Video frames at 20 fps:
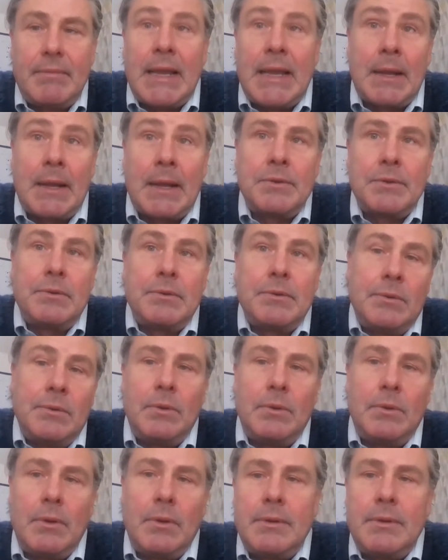and
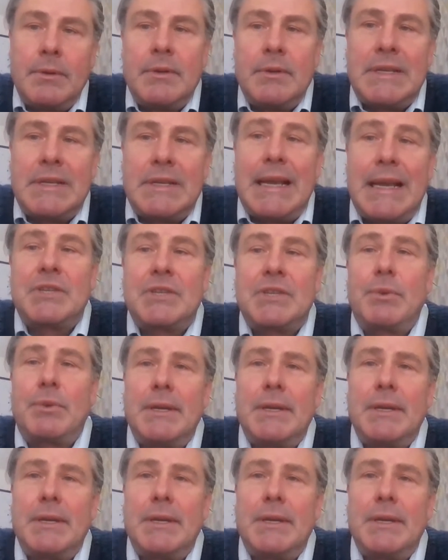or tax